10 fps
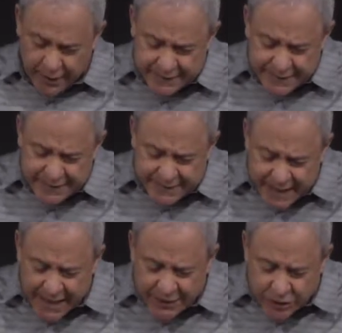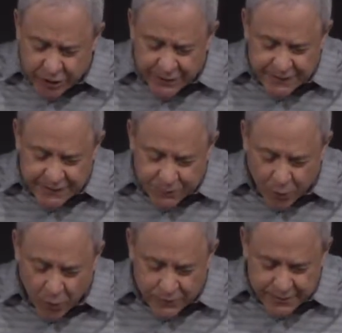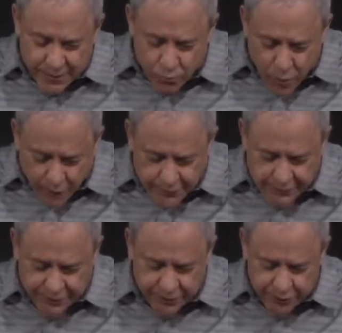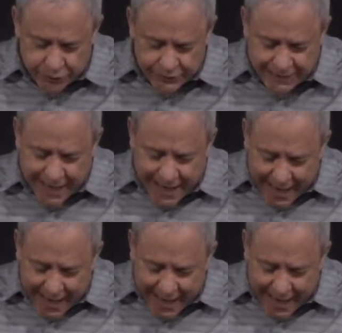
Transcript: It says, Then Jesus spoke to the multitudes